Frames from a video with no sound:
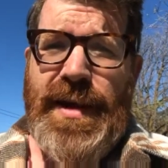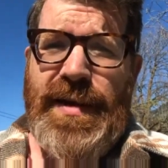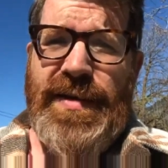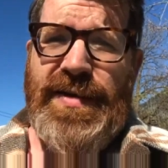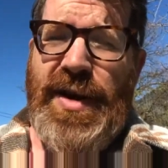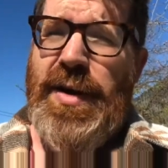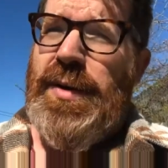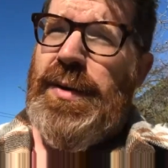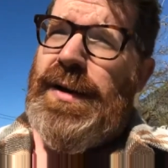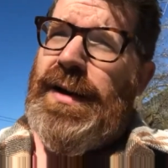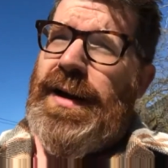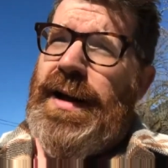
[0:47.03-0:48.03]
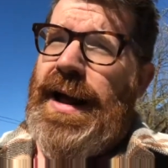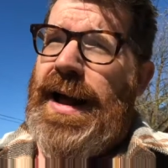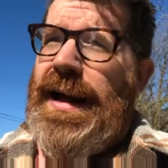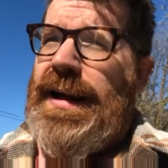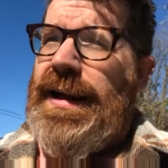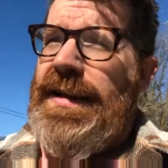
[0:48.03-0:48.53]
So
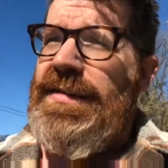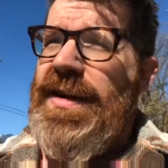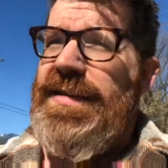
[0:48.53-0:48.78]
it's not